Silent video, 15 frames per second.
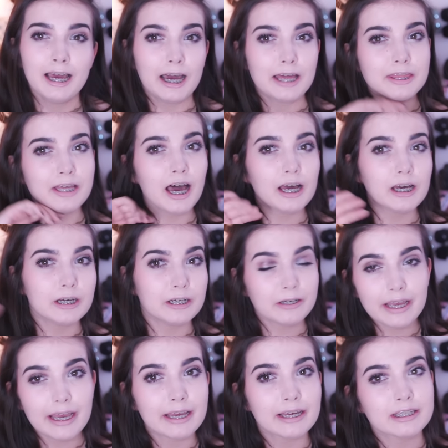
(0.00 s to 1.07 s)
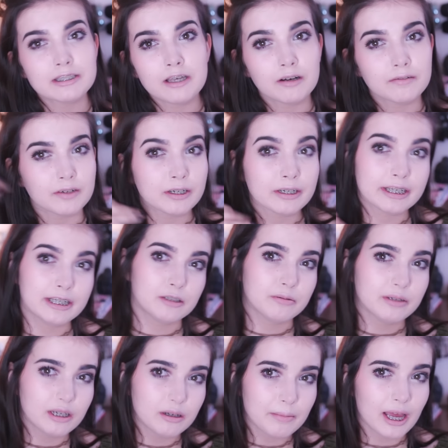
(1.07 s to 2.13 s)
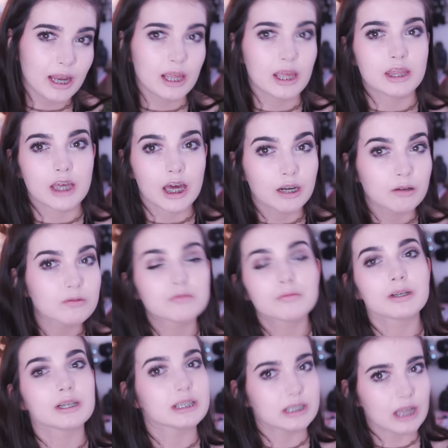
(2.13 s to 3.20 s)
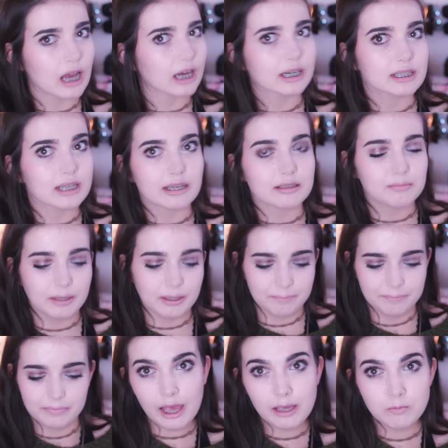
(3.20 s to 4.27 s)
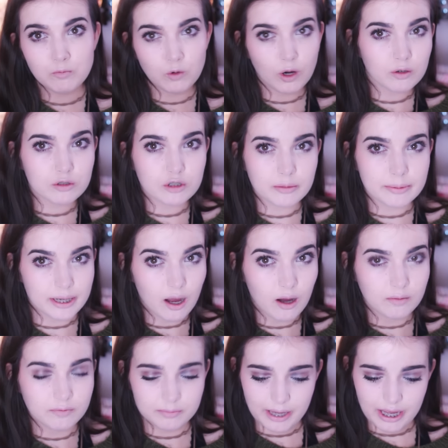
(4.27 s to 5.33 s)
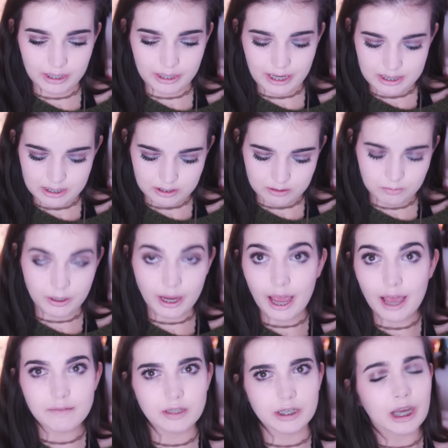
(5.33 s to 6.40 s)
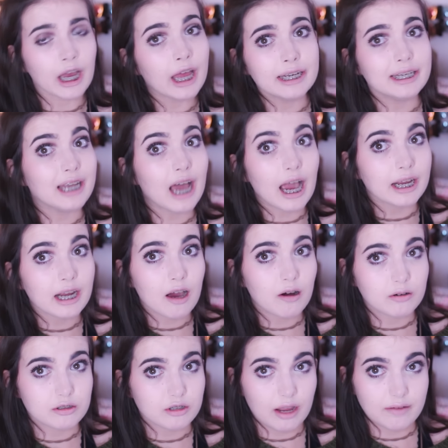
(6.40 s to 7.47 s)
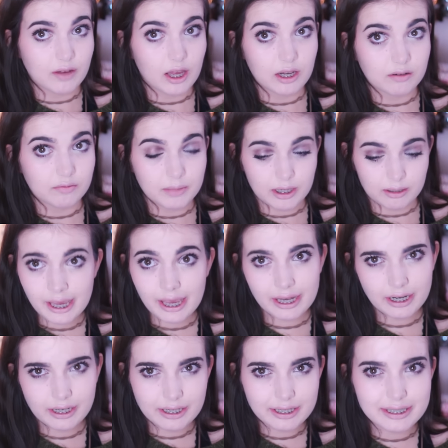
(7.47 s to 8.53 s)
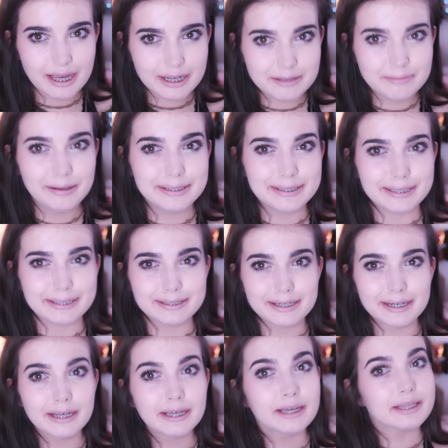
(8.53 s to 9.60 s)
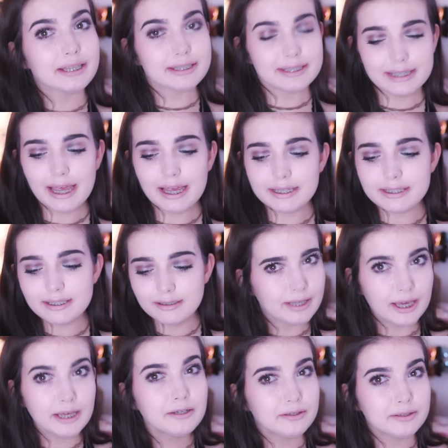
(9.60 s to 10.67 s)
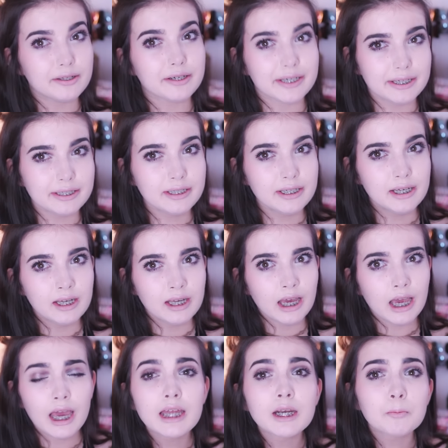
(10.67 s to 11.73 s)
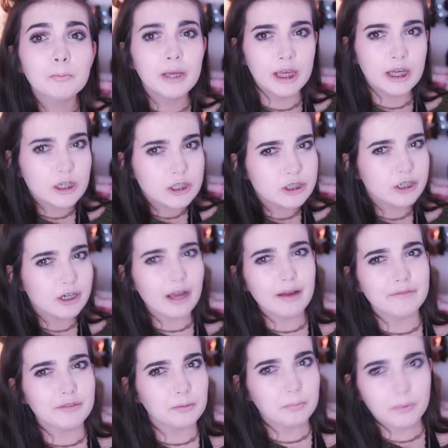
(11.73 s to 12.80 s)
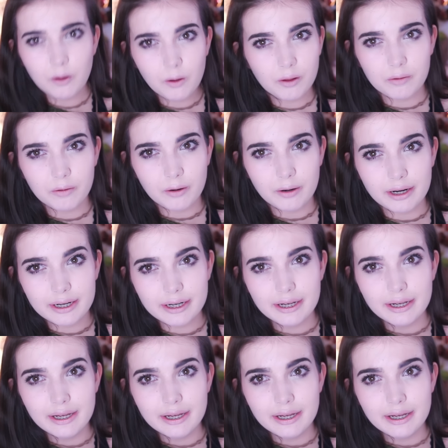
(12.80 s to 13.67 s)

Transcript: I thought, okay, it's over. He tweeted about it, he thought it was weird, he's not gonna text me. I am road tripping home from LA at this point. I have like a 9-hour drive ahead of me. And I get a text message that says, hey, good looking, and a picture of the Polaroid.